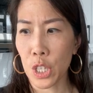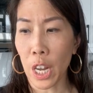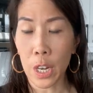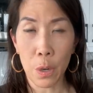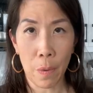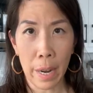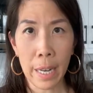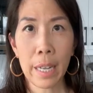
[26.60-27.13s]

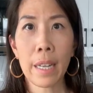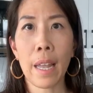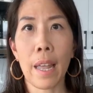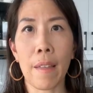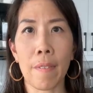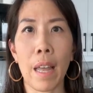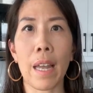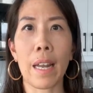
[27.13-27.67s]
diuretic
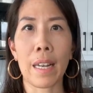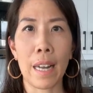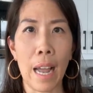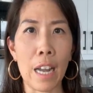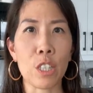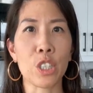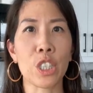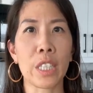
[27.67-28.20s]
in that it
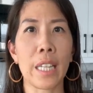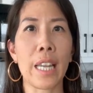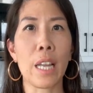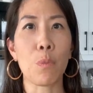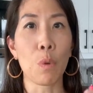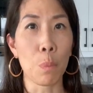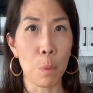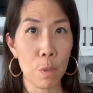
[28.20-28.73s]

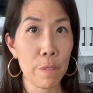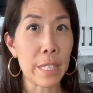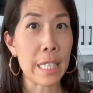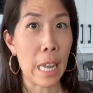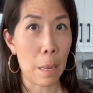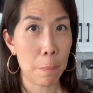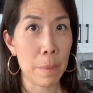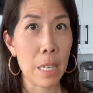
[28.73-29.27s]
actually removes
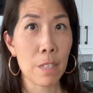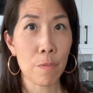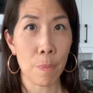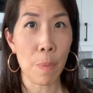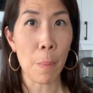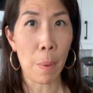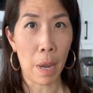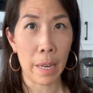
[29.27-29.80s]
dampness
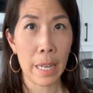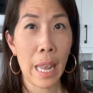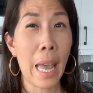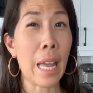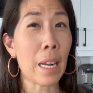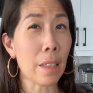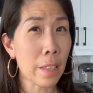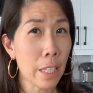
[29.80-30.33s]
from the body
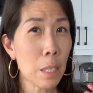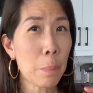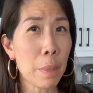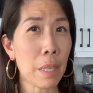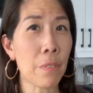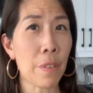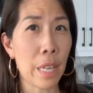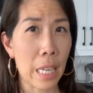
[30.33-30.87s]
and a little
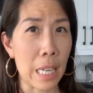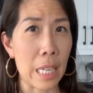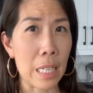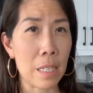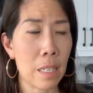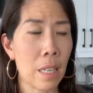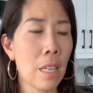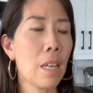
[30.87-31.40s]
bit of
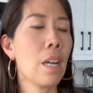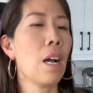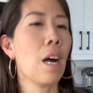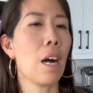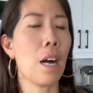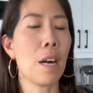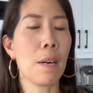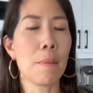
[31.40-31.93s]
heat,
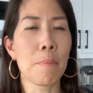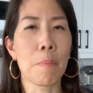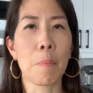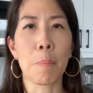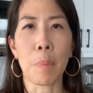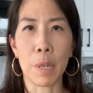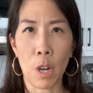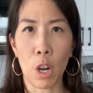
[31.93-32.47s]

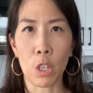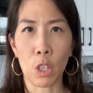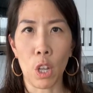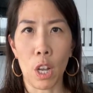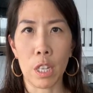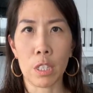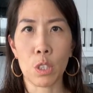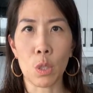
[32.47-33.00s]
but not a
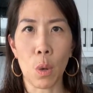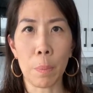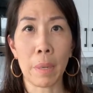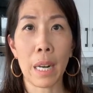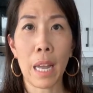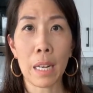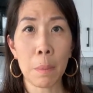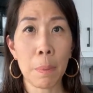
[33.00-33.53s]
lot. So I'm
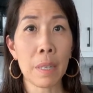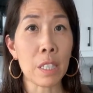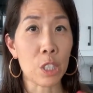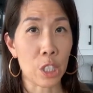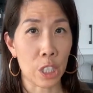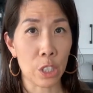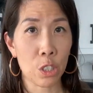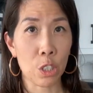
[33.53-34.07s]
going to add a bit
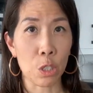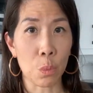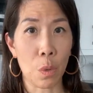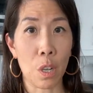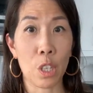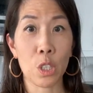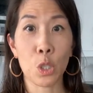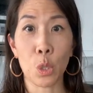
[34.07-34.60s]
of ginger as
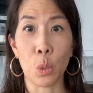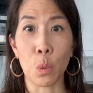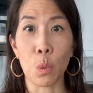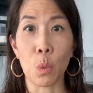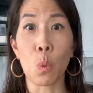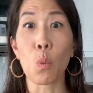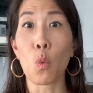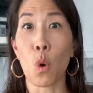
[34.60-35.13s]
well to
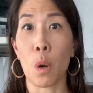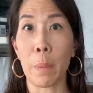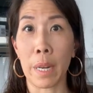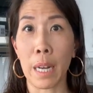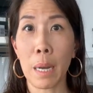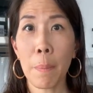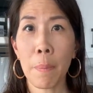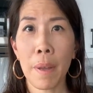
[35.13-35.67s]
warm
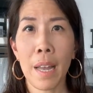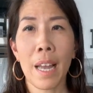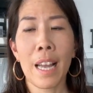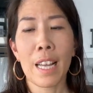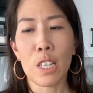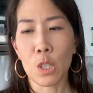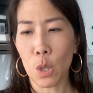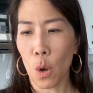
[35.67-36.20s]
it up.
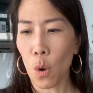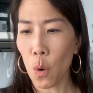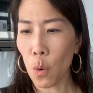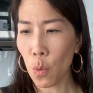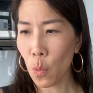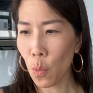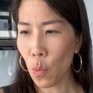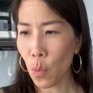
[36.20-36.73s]

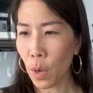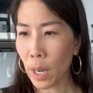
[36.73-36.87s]
So